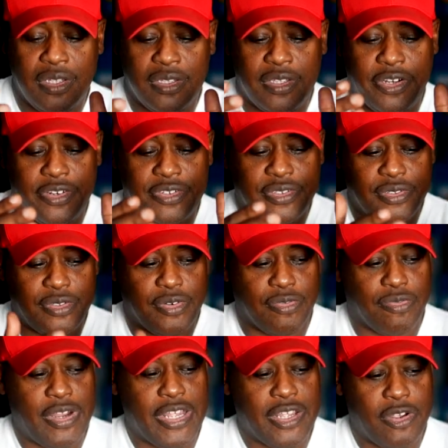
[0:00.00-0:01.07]
there's a
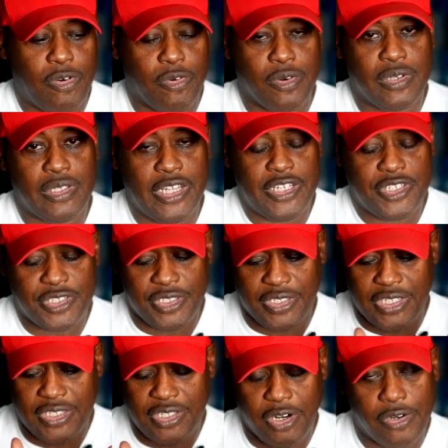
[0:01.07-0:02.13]
direct correlation,
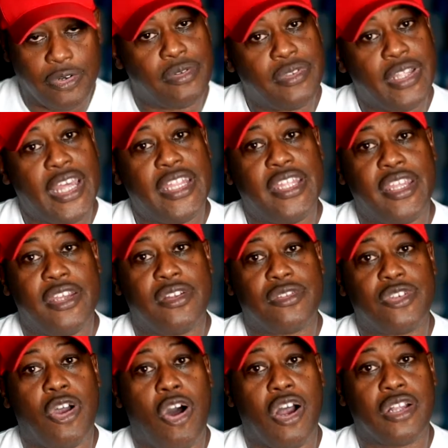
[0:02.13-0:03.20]
and Earl Nightingale
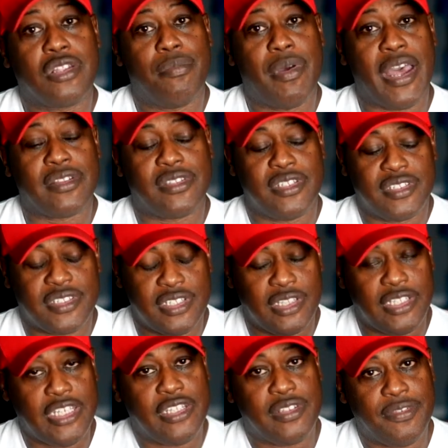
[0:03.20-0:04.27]
talked about this in
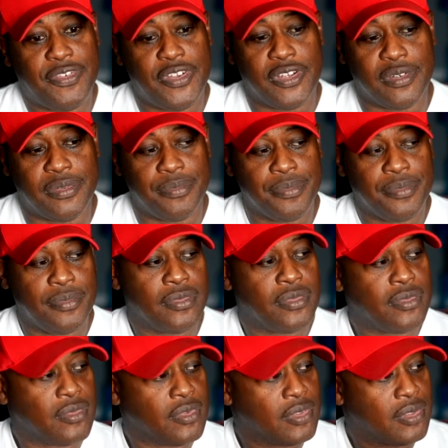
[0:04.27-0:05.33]
Lead the Field.
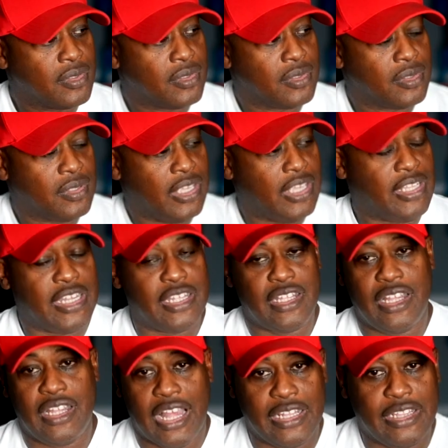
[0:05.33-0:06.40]
And
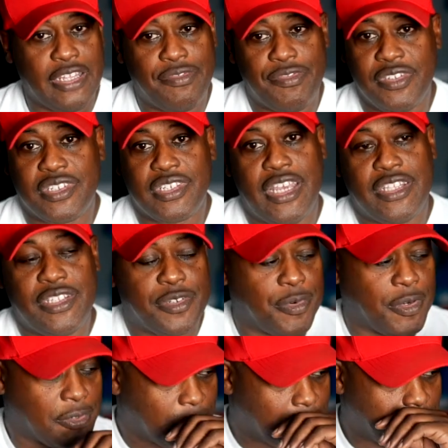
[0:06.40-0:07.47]
I, I lived in Sandy
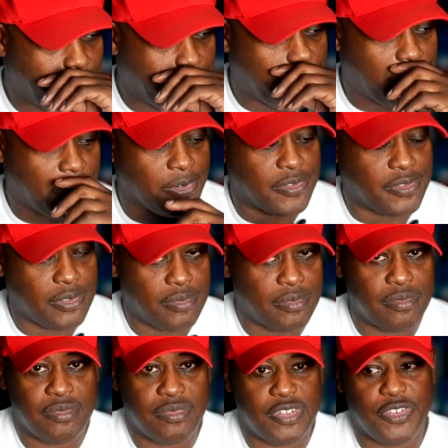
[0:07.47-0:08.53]
Springs for 12 years.
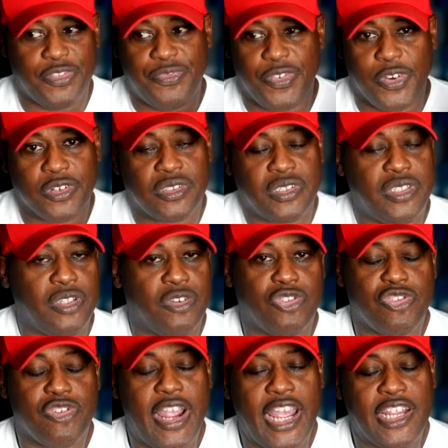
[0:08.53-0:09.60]
There's virtually no
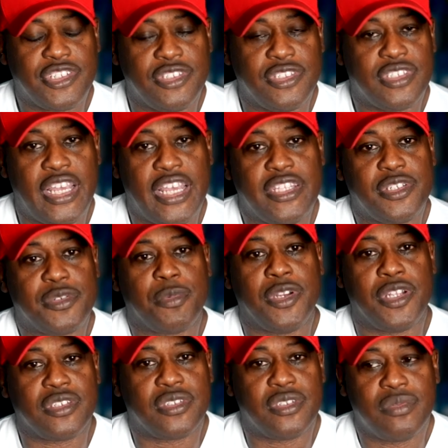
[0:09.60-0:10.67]
trash in Sandy
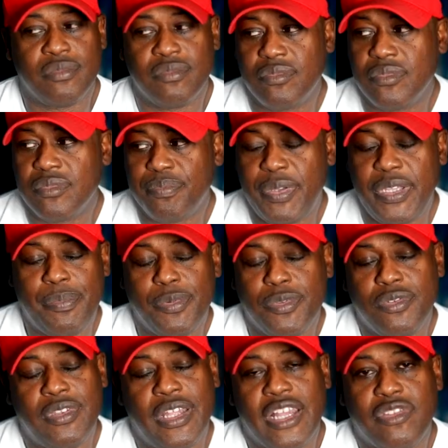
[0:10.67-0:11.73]
Springs. People
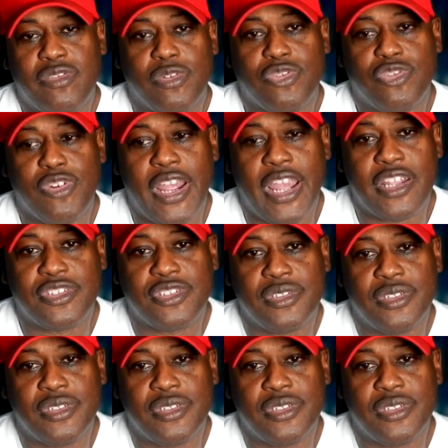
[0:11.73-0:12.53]
do not throw trash.